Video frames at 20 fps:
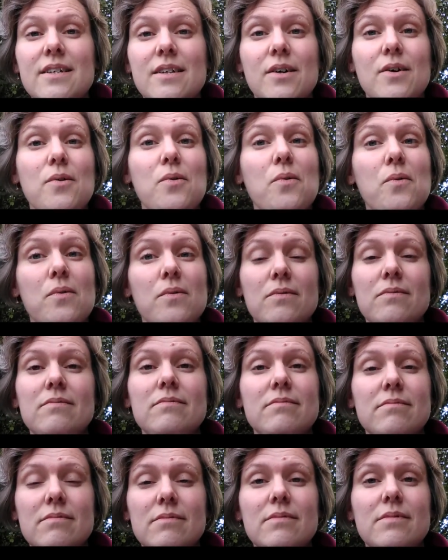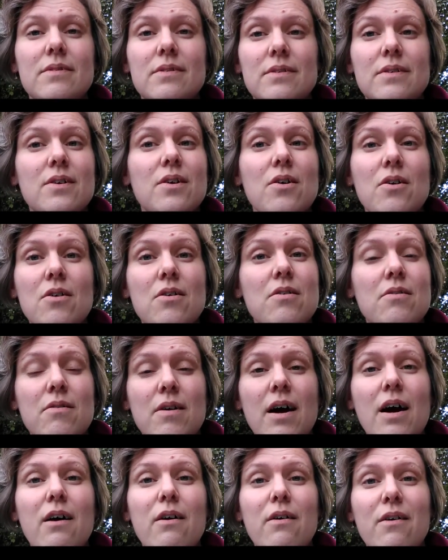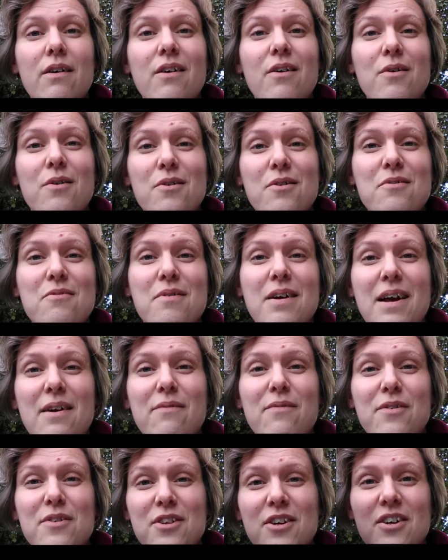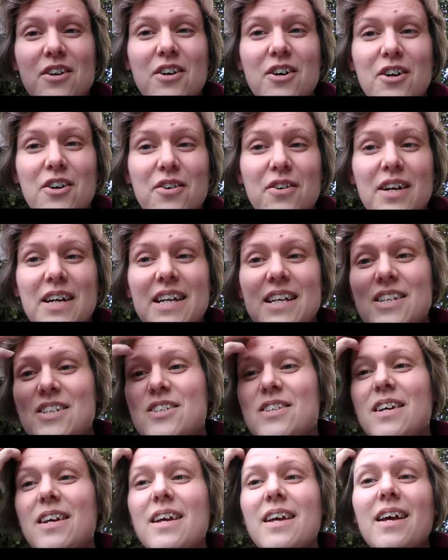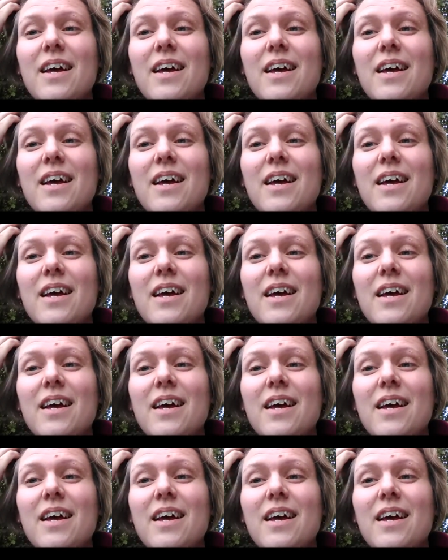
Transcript: so hooray hooray for the courage